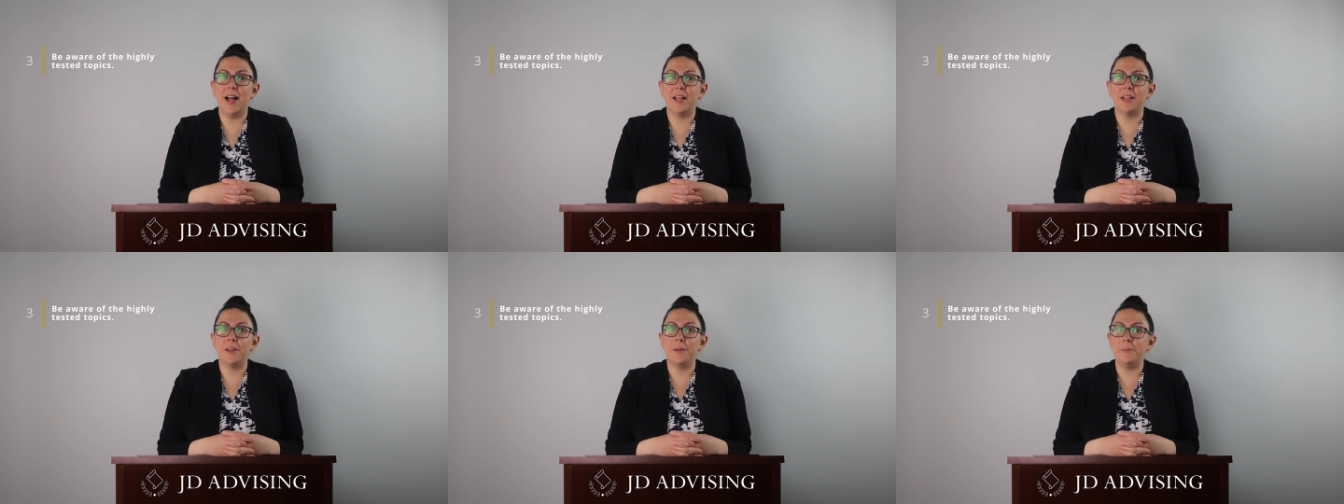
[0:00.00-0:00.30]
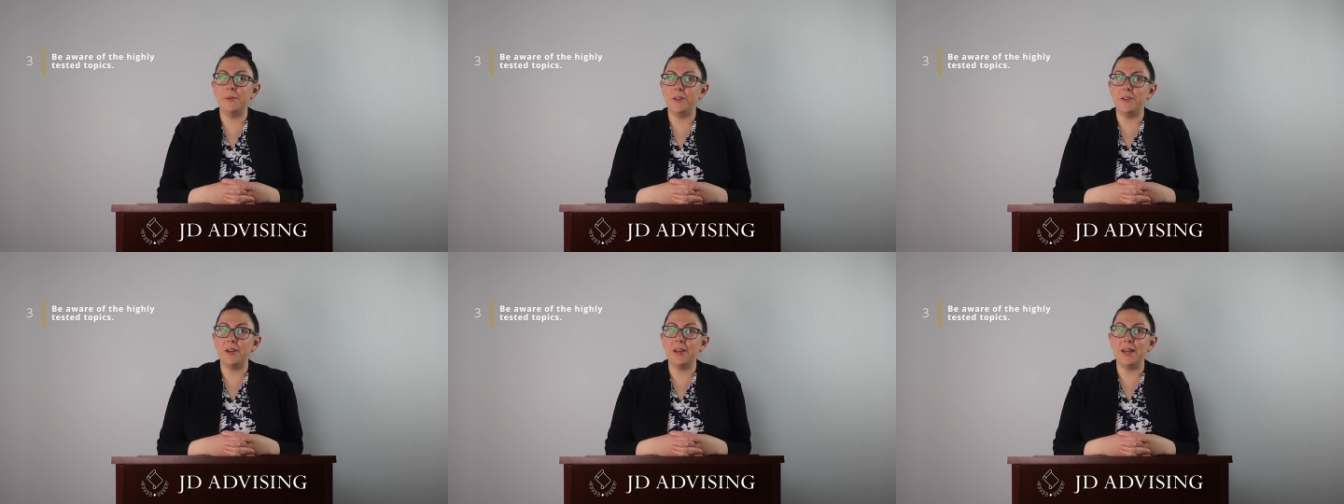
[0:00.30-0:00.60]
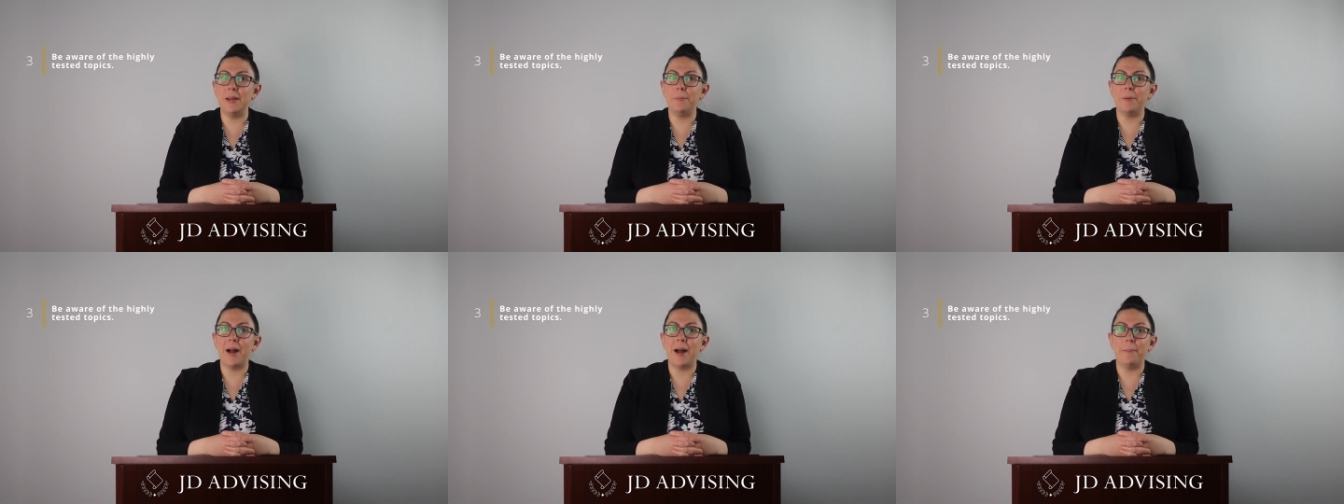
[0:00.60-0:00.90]
on
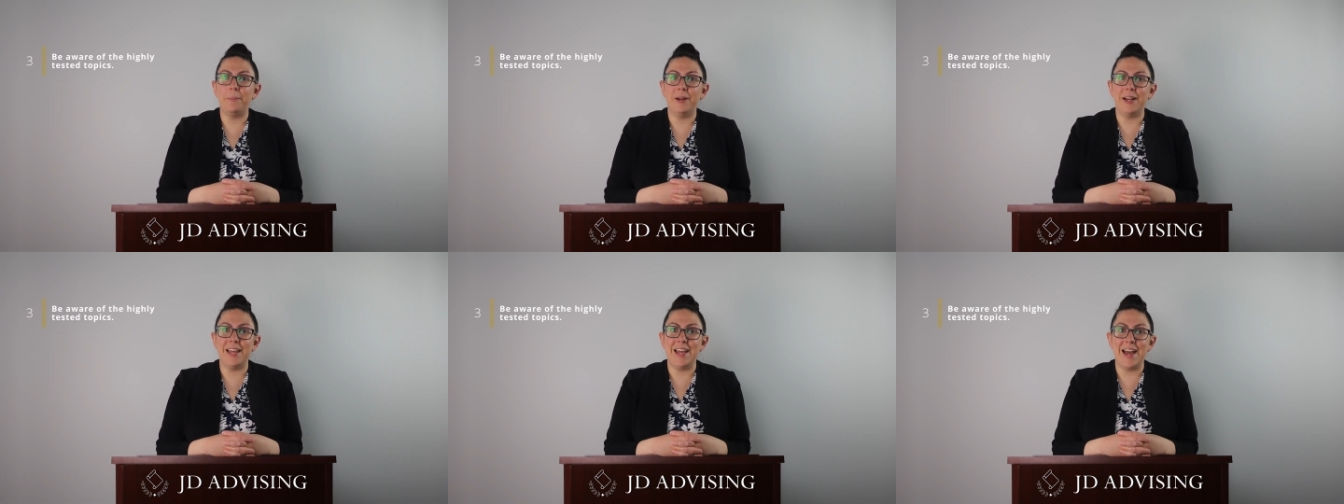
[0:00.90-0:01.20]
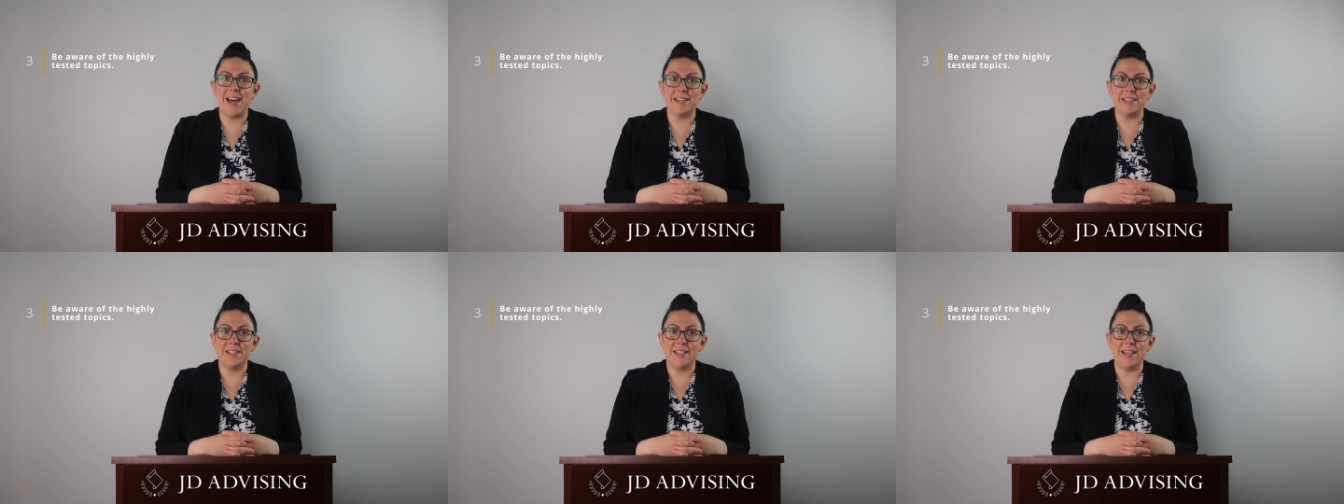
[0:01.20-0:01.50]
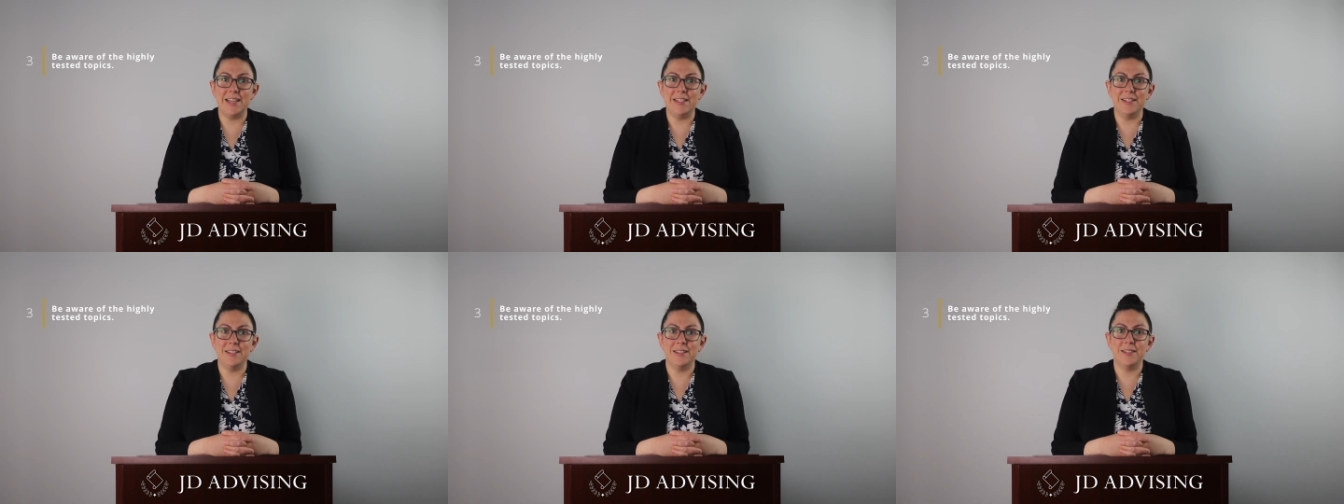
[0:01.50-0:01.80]
community property
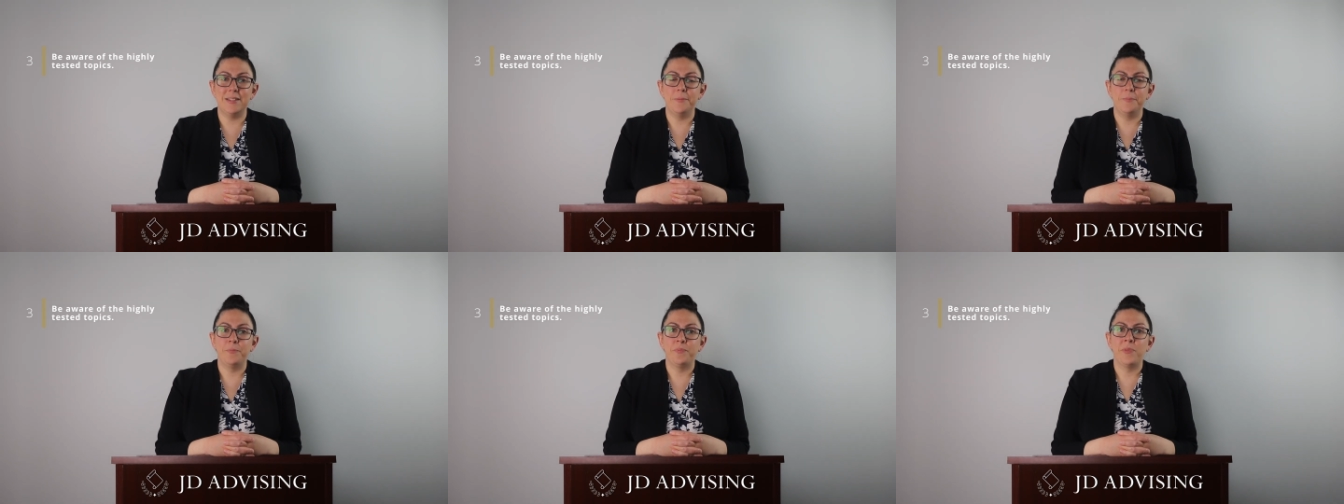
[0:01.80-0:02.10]
essays.